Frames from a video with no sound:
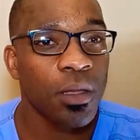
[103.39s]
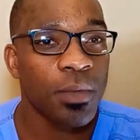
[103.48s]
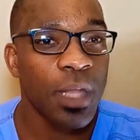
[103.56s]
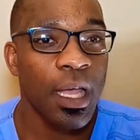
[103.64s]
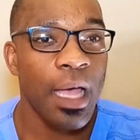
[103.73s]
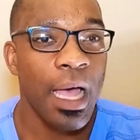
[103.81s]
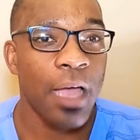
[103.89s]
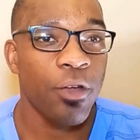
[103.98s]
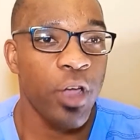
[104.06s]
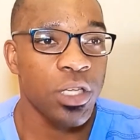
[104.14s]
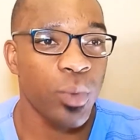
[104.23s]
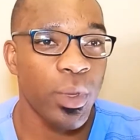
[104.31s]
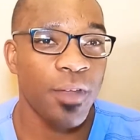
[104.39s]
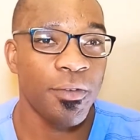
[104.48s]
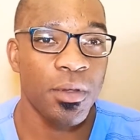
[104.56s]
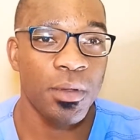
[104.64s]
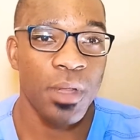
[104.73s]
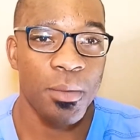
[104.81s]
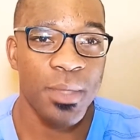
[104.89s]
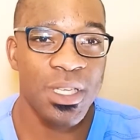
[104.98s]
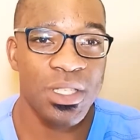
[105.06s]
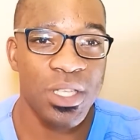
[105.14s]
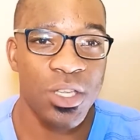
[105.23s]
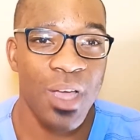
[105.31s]
that I graduated from Lumberton
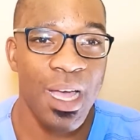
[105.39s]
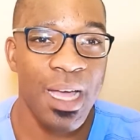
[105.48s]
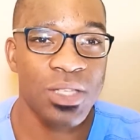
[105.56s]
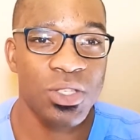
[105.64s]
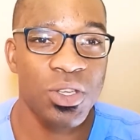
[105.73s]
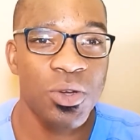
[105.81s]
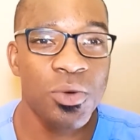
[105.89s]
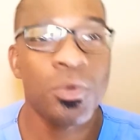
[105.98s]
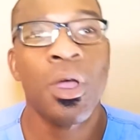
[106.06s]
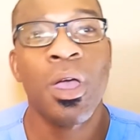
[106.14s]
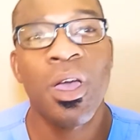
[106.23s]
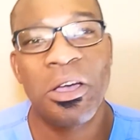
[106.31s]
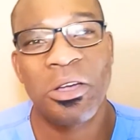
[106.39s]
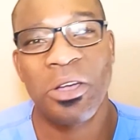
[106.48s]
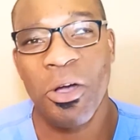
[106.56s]
Senior High School, go